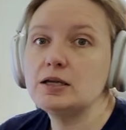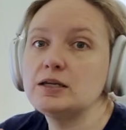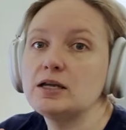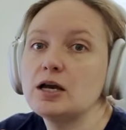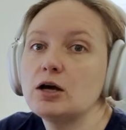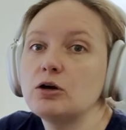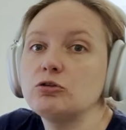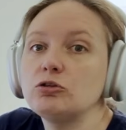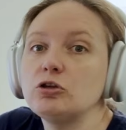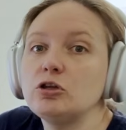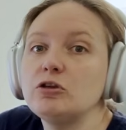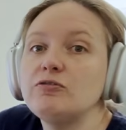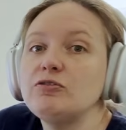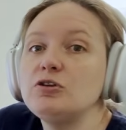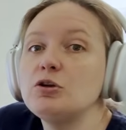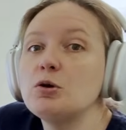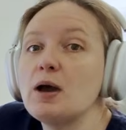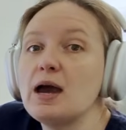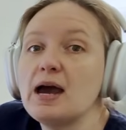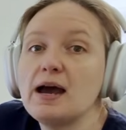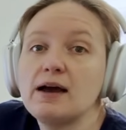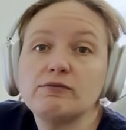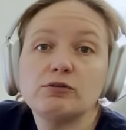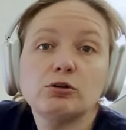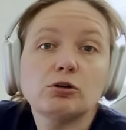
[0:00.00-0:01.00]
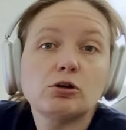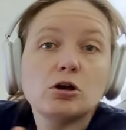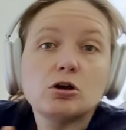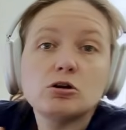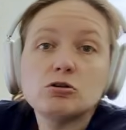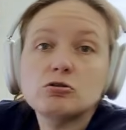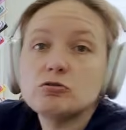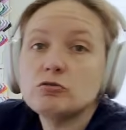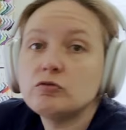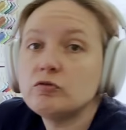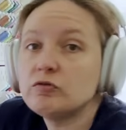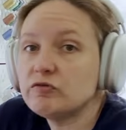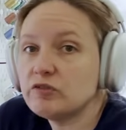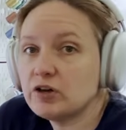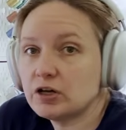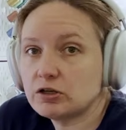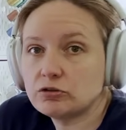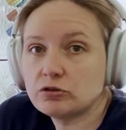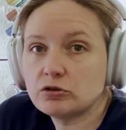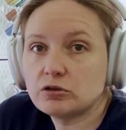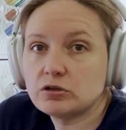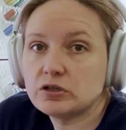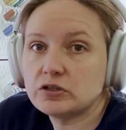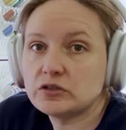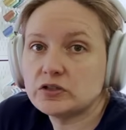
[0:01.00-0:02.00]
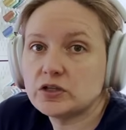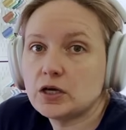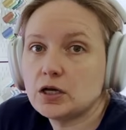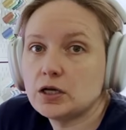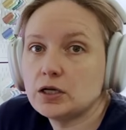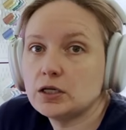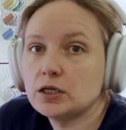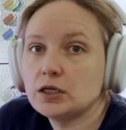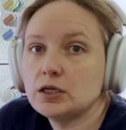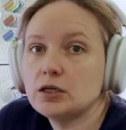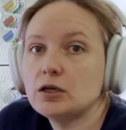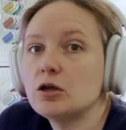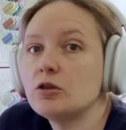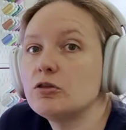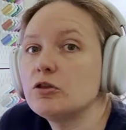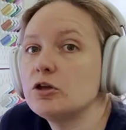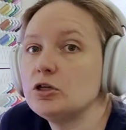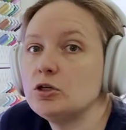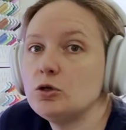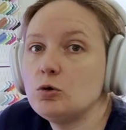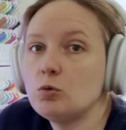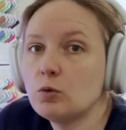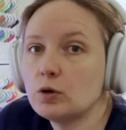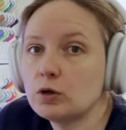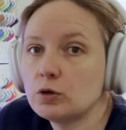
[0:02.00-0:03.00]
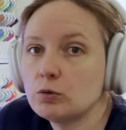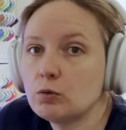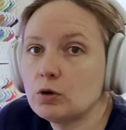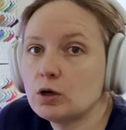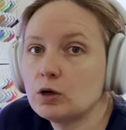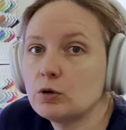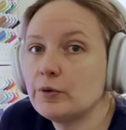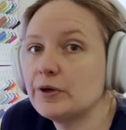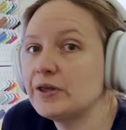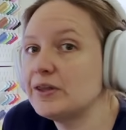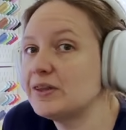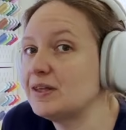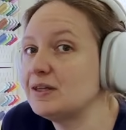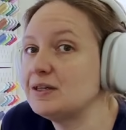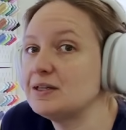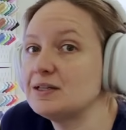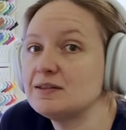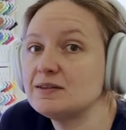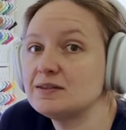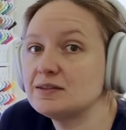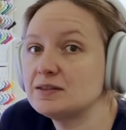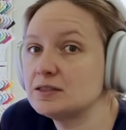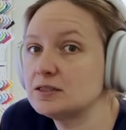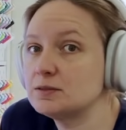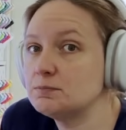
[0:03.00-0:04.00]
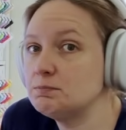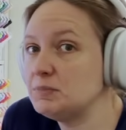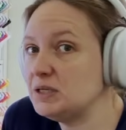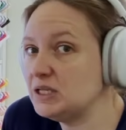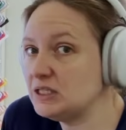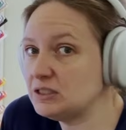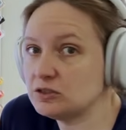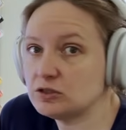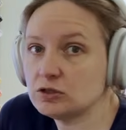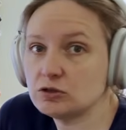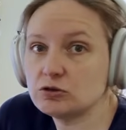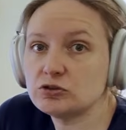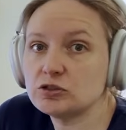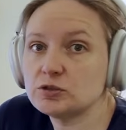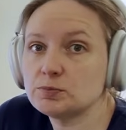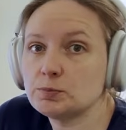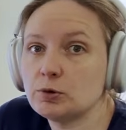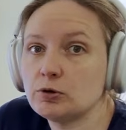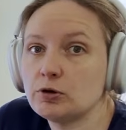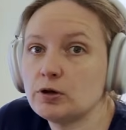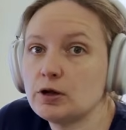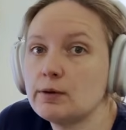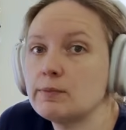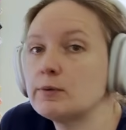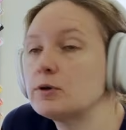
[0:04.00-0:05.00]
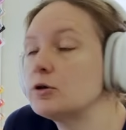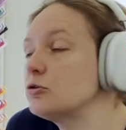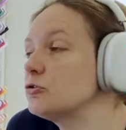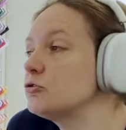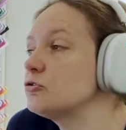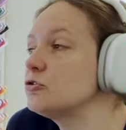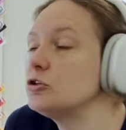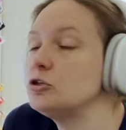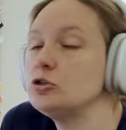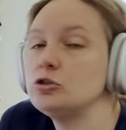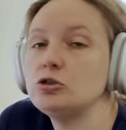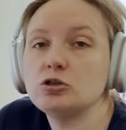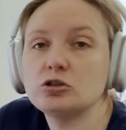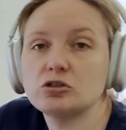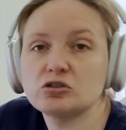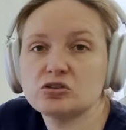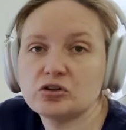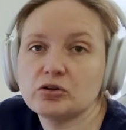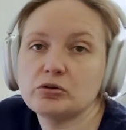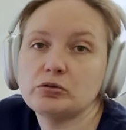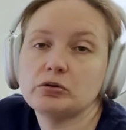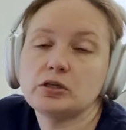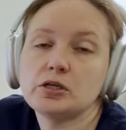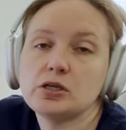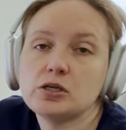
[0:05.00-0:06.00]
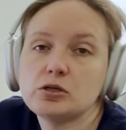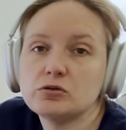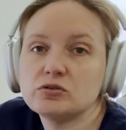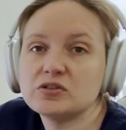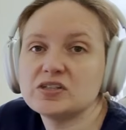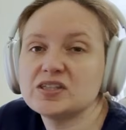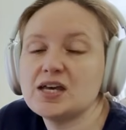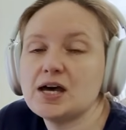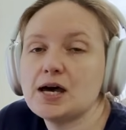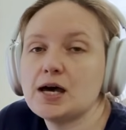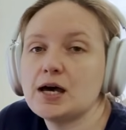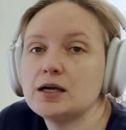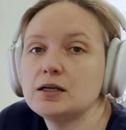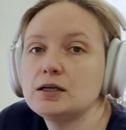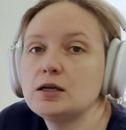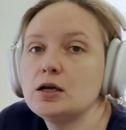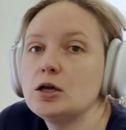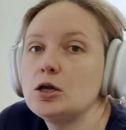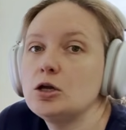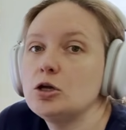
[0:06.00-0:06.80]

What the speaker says: Now, if you have your own vector design that you want to work with and it meets those parameters, you can certainly use that.